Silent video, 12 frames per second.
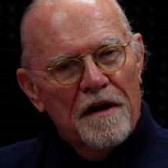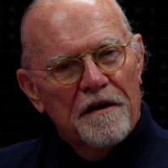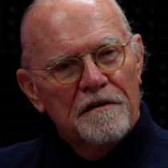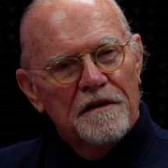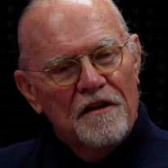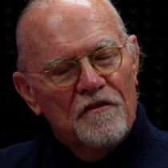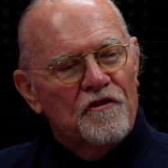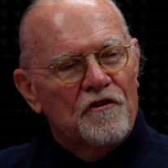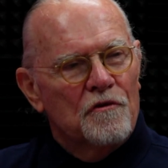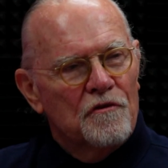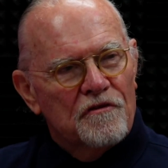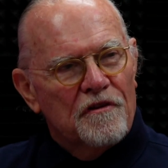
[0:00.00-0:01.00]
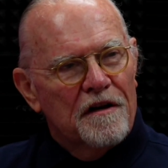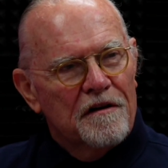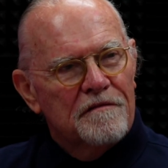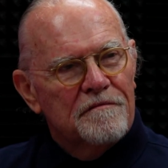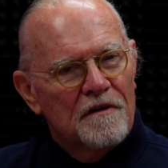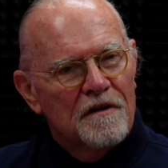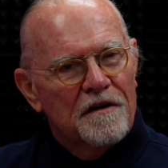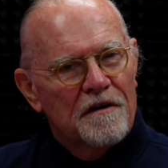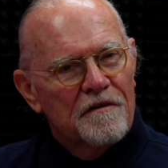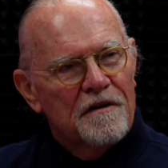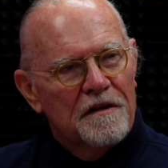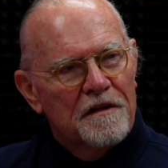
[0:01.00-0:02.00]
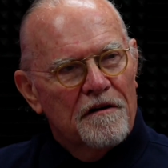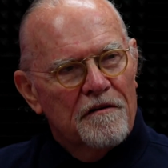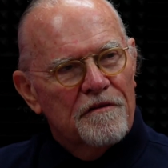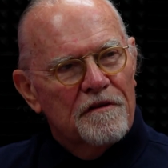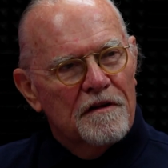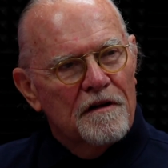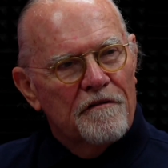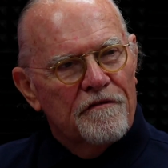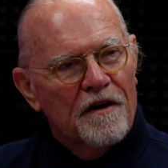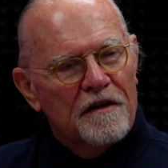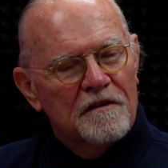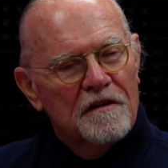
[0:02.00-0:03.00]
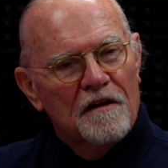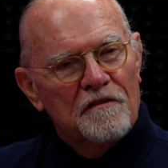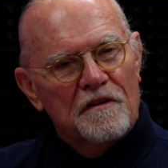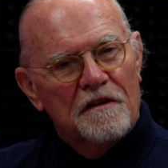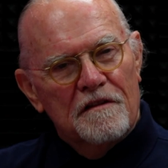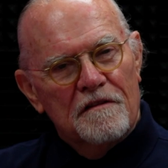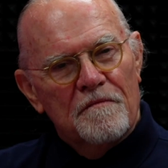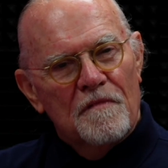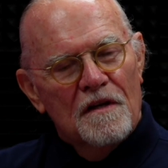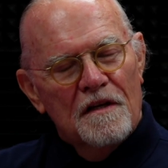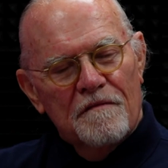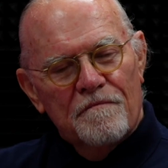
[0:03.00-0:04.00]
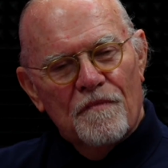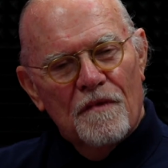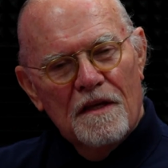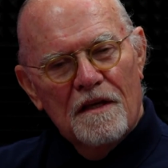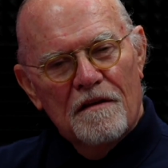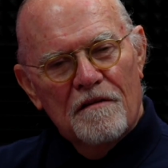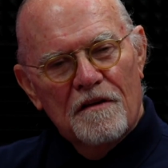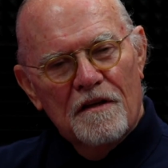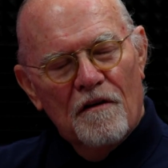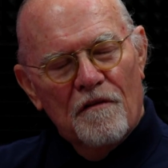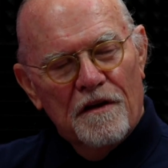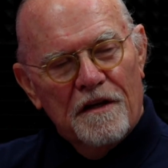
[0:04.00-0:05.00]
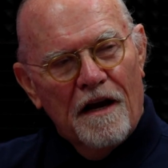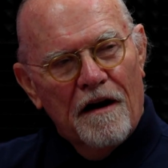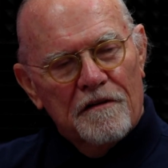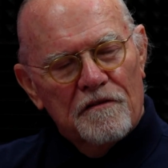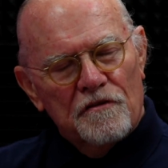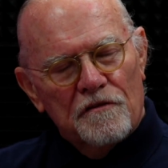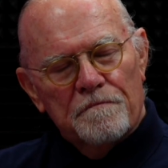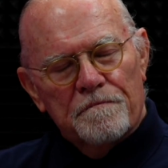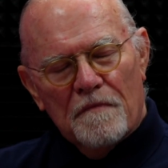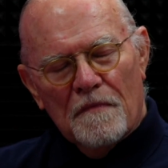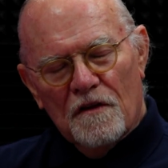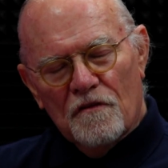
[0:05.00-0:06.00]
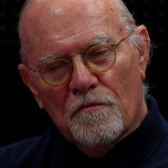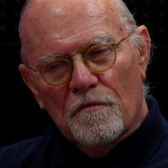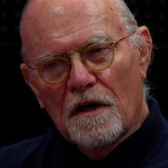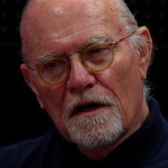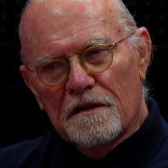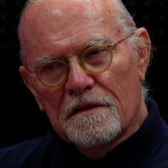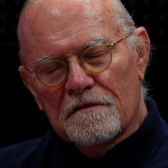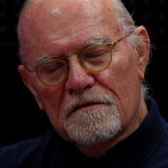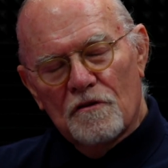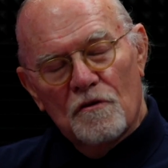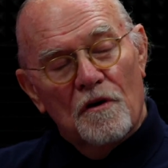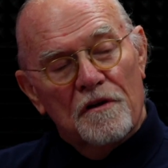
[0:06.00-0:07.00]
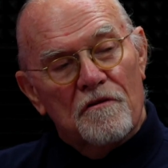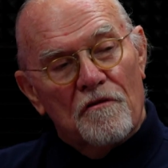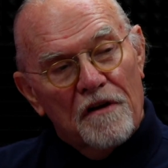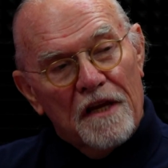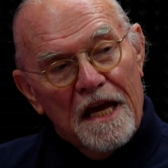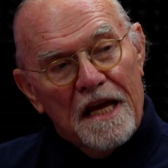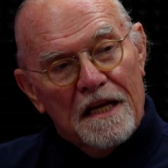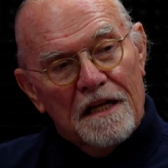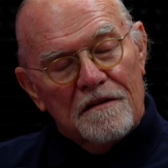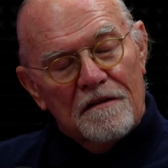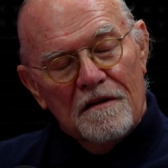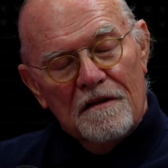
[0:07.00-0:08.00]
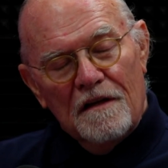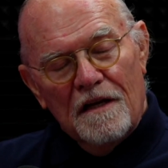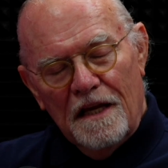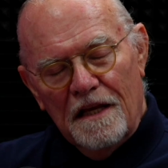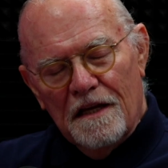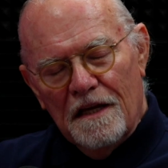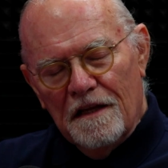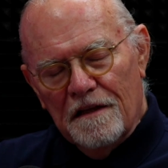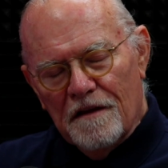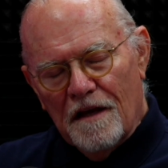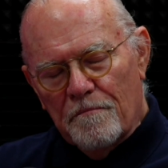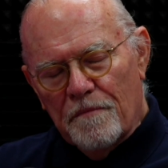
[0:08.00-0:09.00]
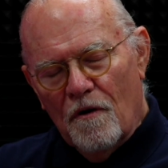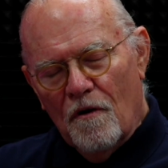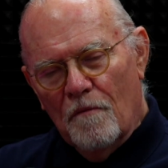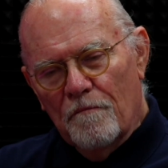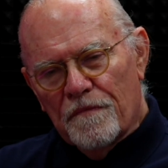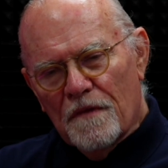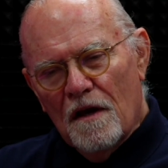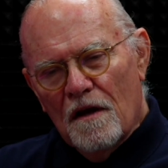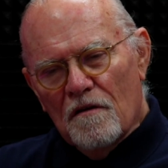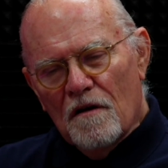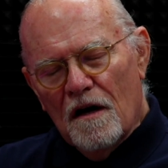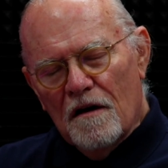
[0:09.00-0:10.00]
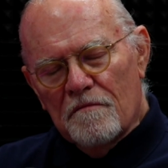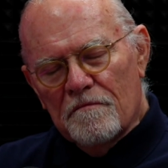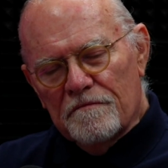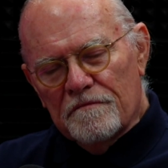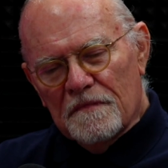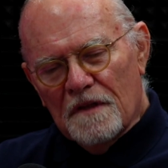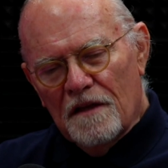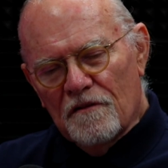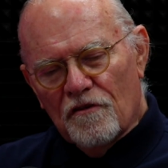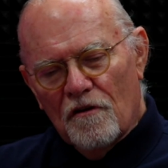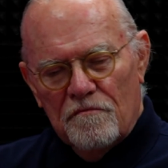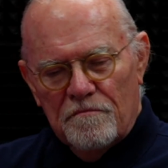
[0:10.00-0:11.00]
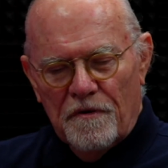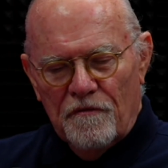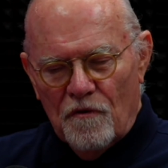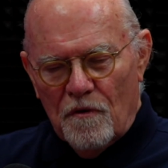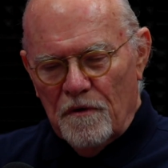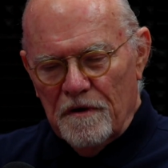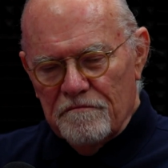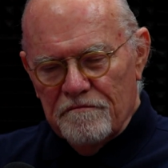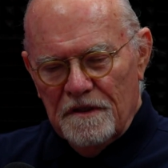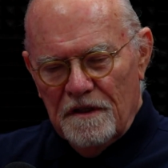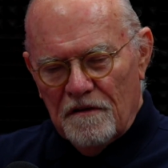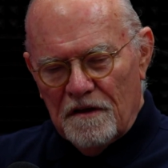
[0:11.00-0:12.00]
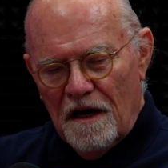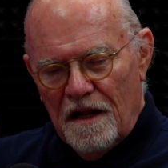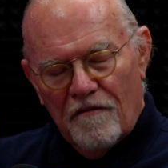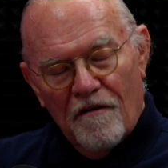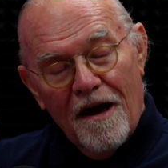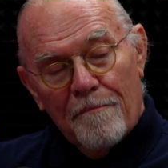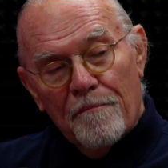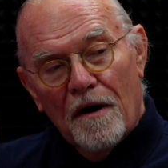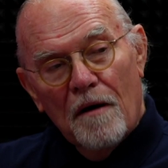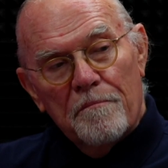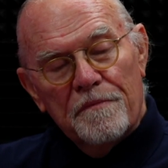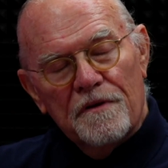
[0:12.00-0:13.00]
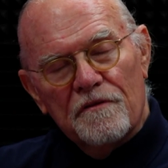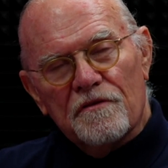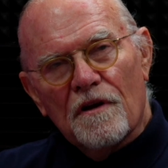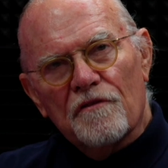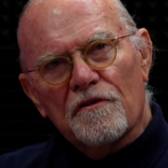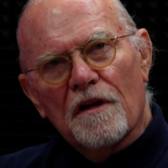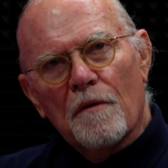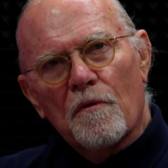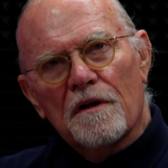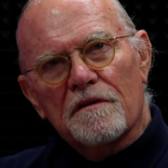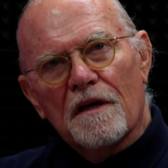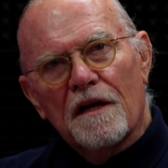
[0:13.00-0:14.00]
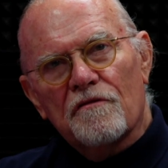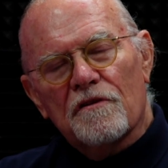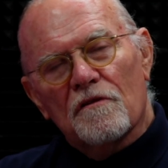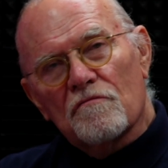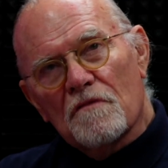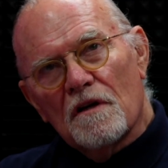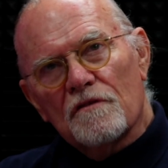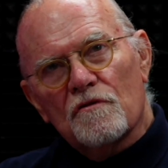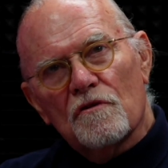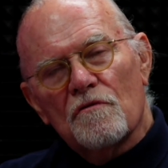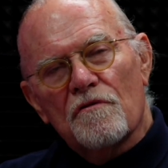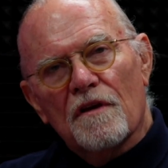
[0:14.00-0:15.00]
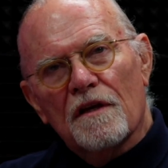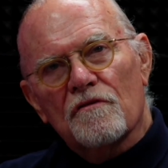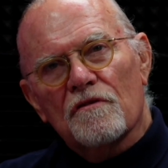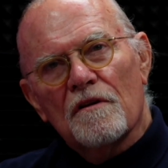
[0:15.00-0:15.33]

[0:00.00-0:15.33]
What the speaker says: issues that are affecting us, and the characters you had created in that poem. And so before we kind of wrap up the discussion, I wanted to ask you two things